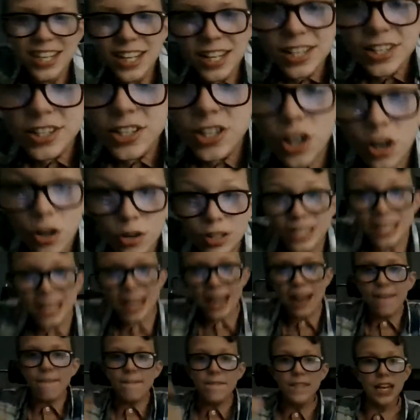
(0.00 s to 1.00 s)
So
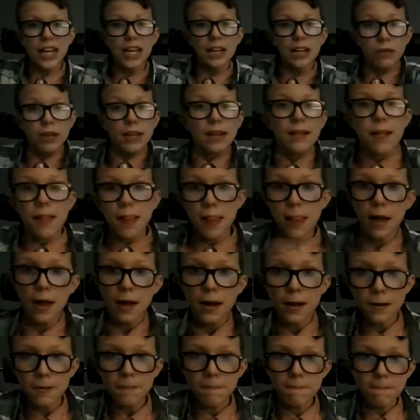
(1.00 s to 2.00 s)
yeah, anyway,
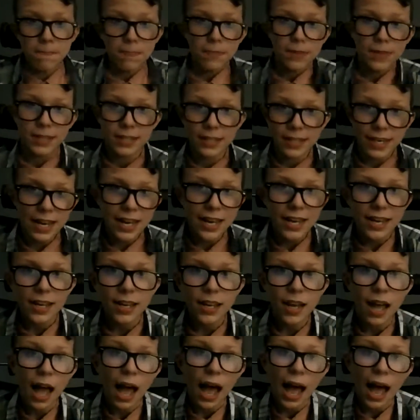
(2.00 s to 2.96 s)
today